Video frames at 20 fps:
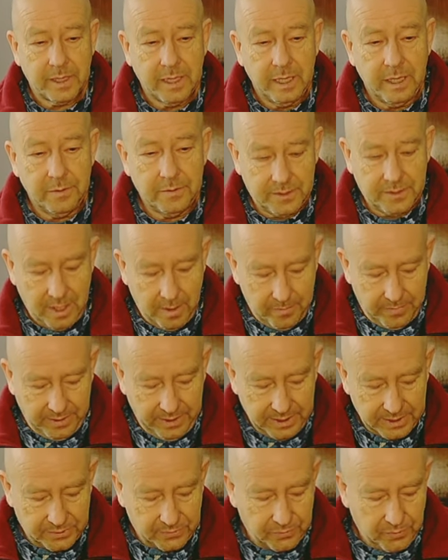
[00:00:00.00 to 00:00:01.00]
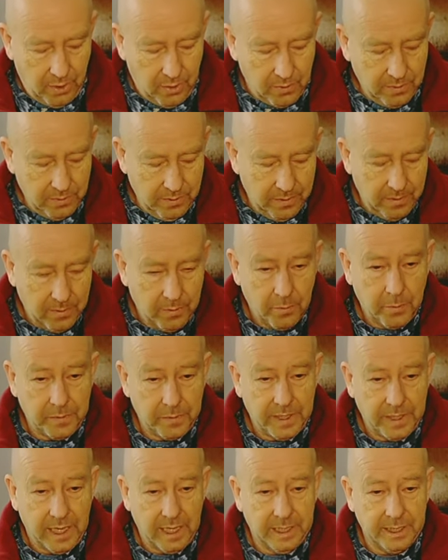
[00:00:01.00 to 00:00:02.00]
if something is wrong with
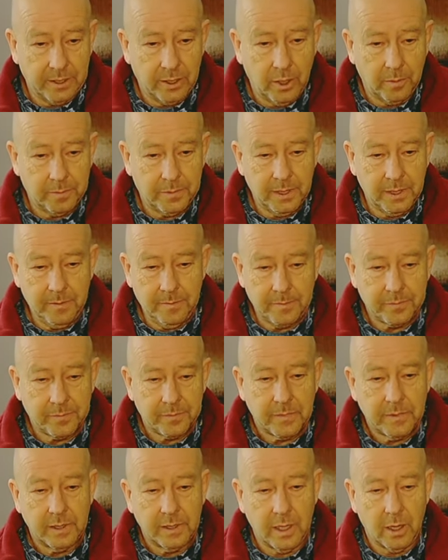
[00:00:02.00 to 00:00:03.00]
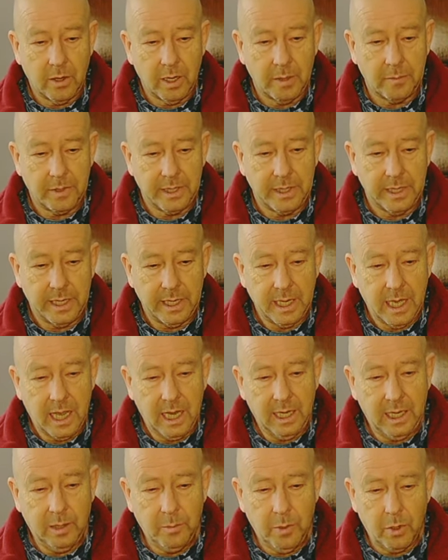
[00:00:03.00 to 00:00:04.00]
the helicopter, now I'm in
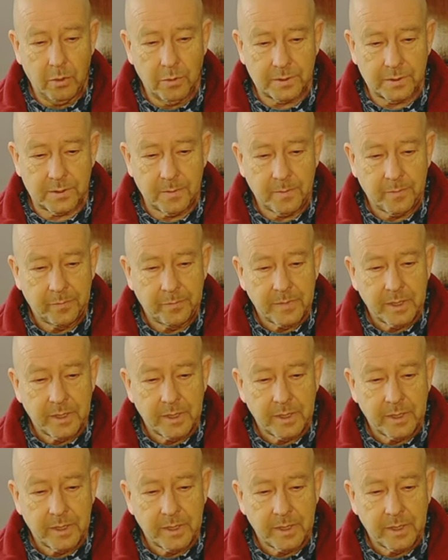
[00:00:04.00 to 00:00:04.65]
idle modes,